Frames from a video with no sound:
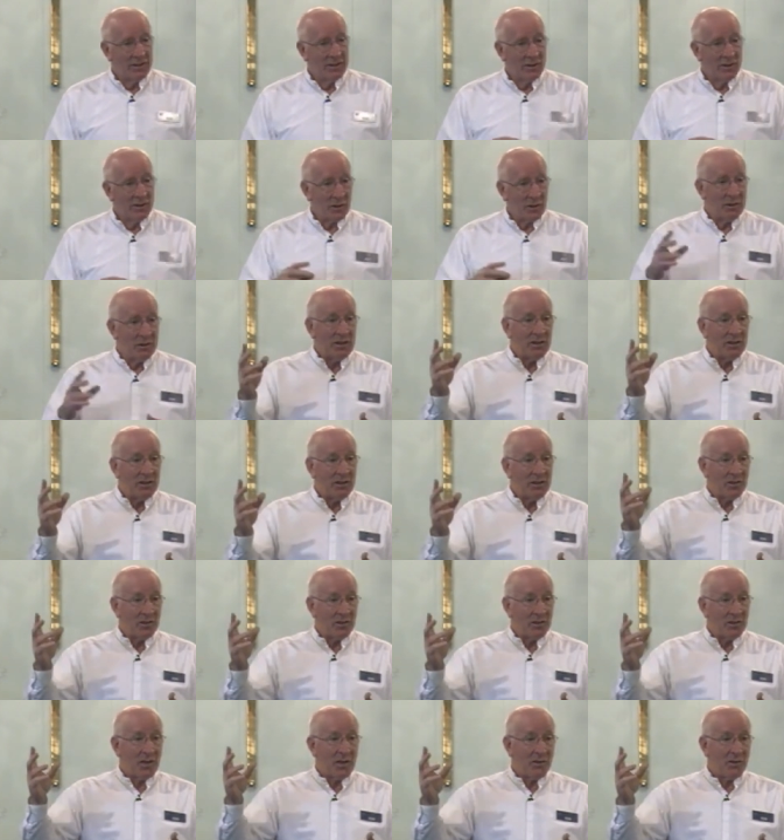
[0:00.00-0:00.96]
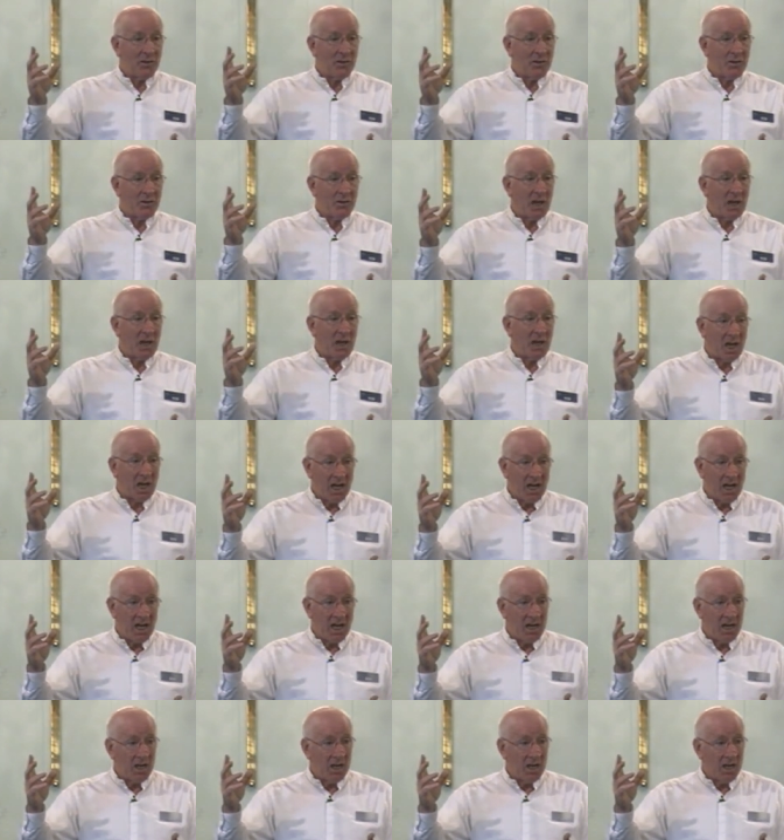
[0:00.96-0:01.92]
Does it mean the sun stopped
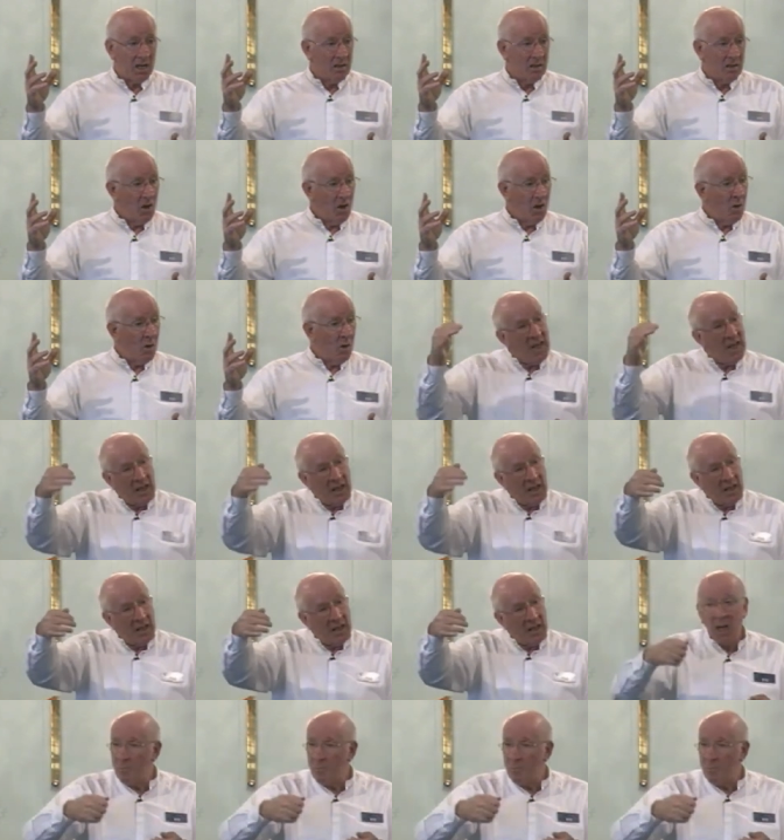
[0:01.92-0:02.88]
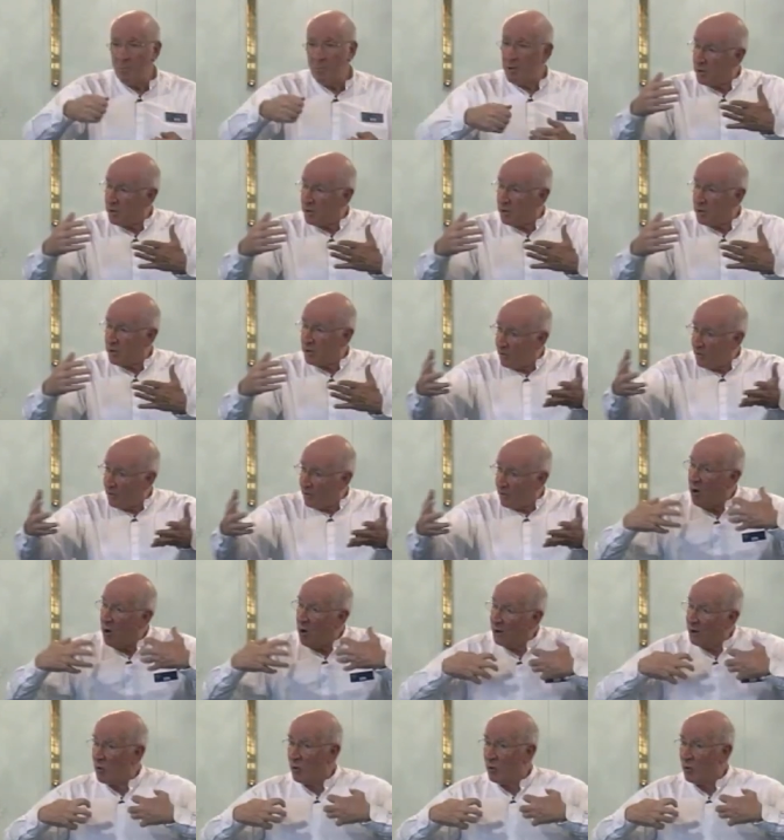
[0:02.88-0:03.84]
shining? No. And the same thing with the fog
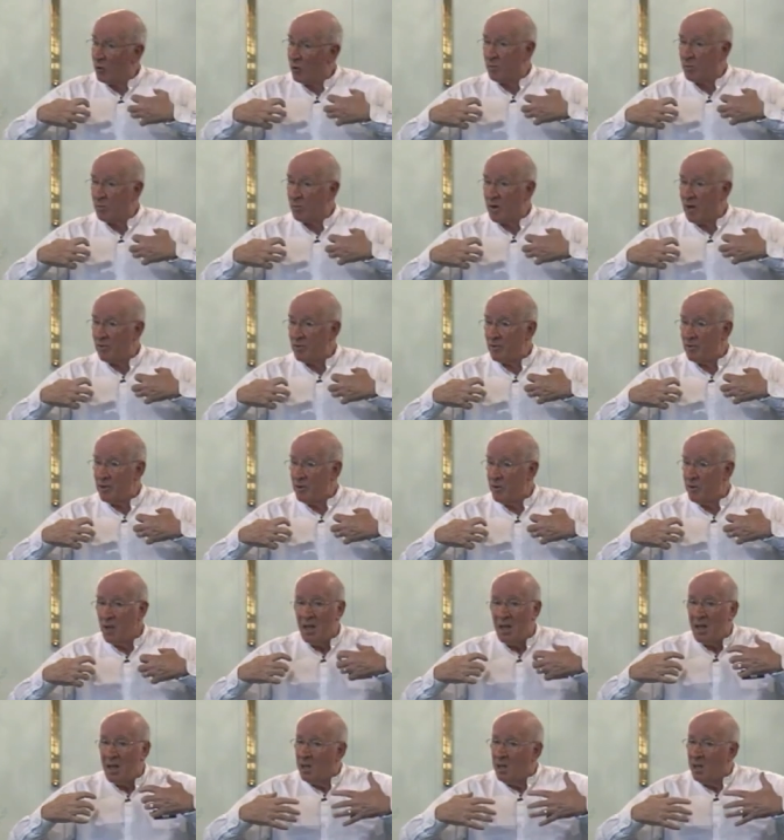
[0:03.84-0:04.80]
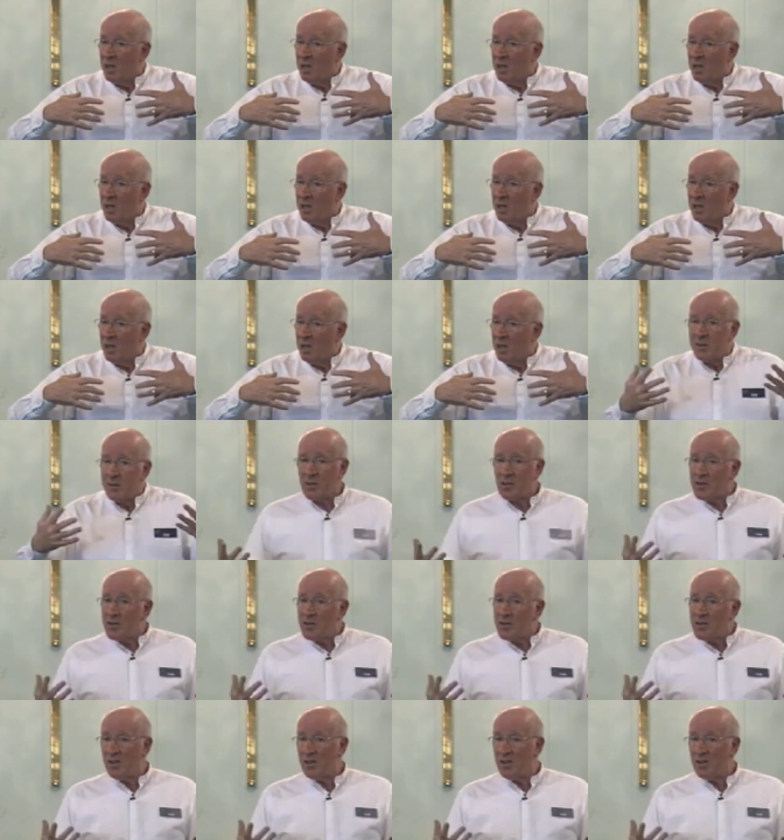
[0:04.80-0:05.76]
that you're holding around you. The
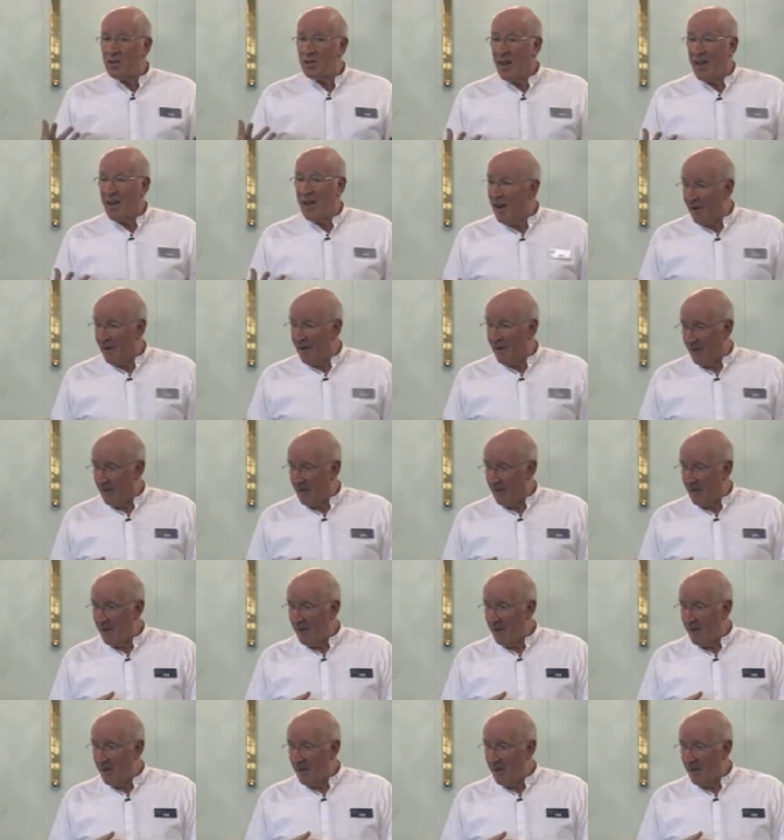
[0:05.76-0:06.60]
sun is still there,